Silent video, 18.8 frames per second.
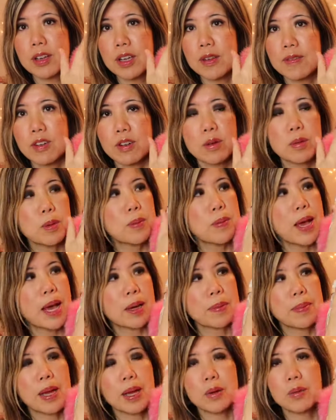convertible
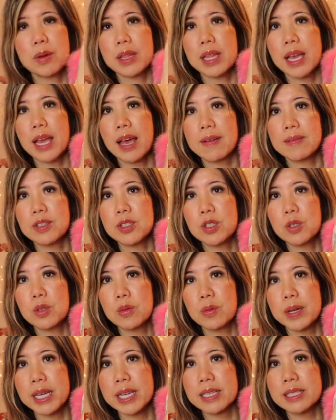backpack where they have 2
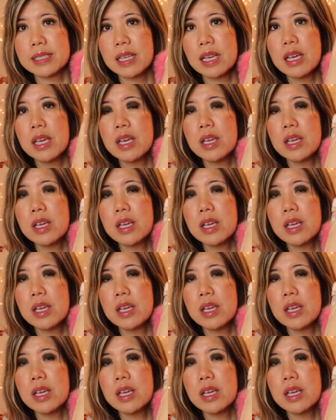rings